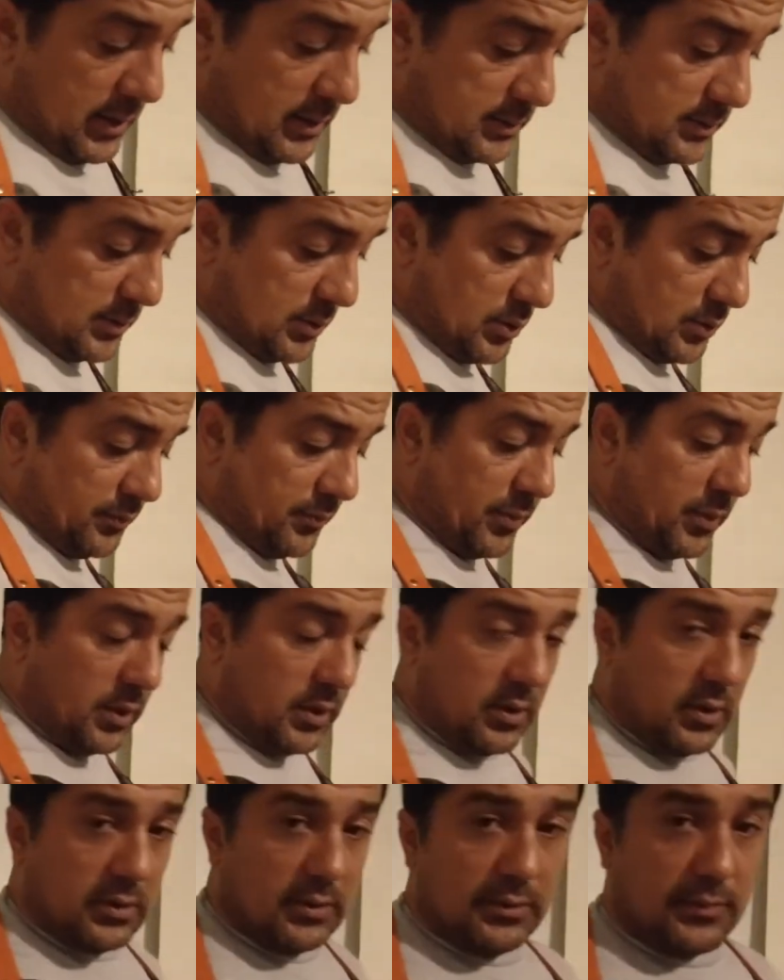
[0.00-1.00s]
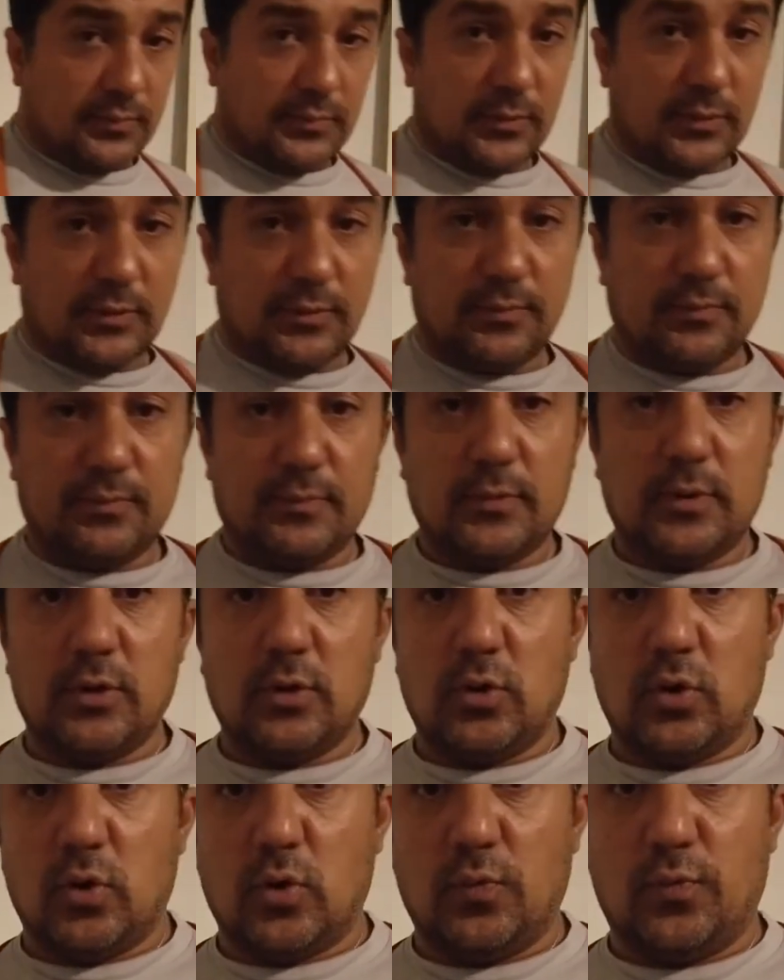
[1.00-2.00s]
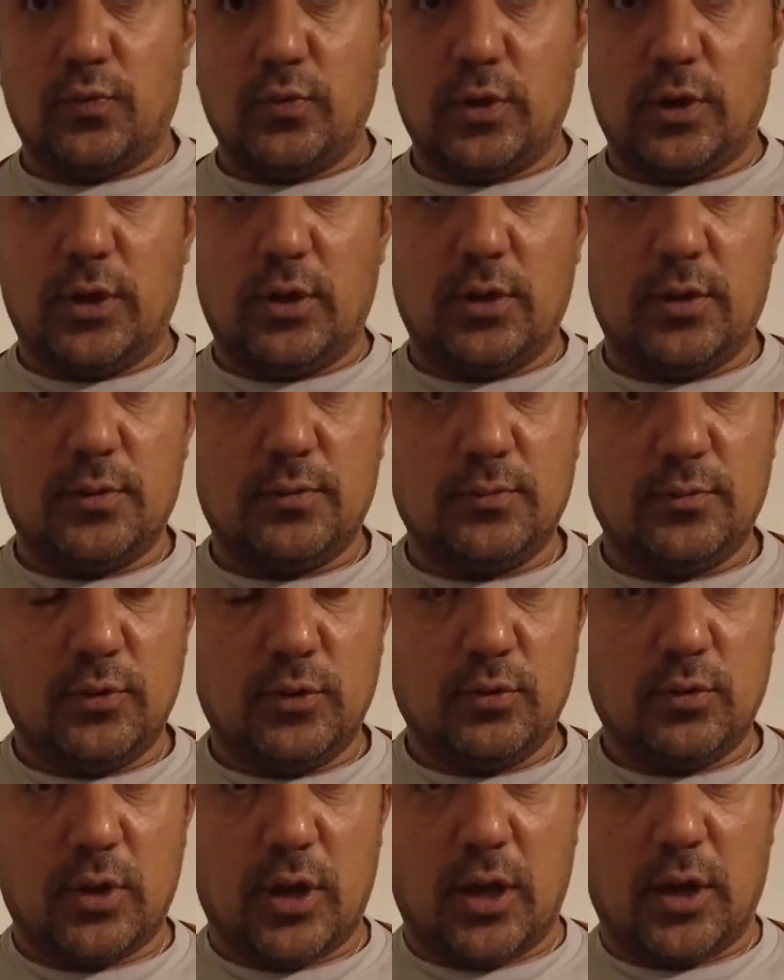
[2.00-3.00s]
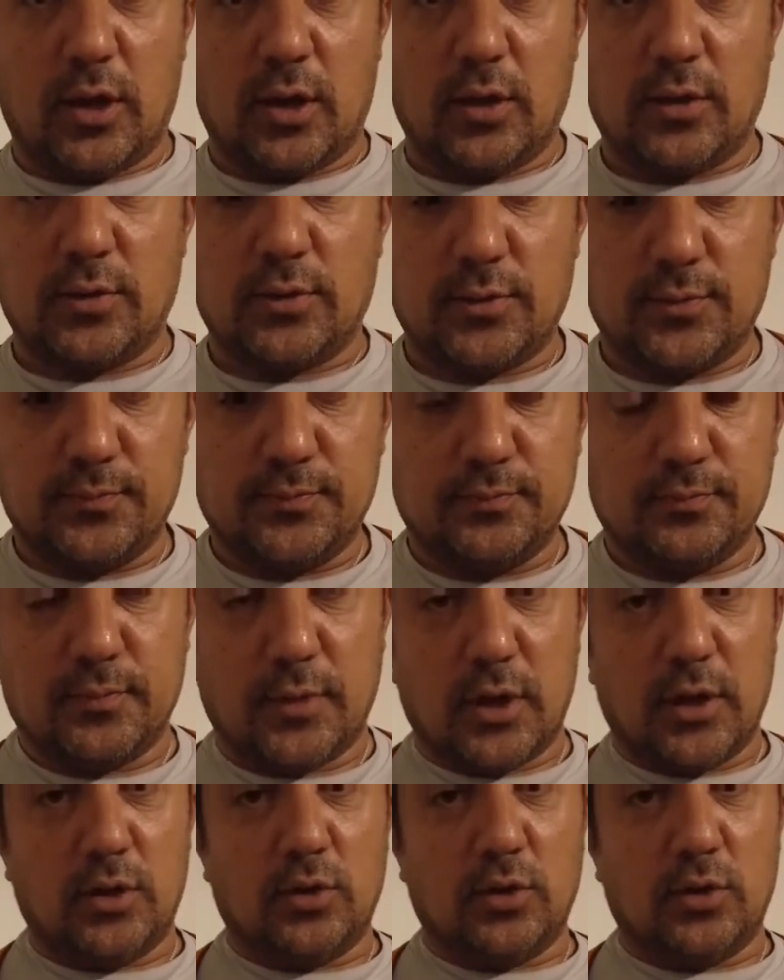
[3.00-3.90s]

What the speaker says: So hopefully you like it, my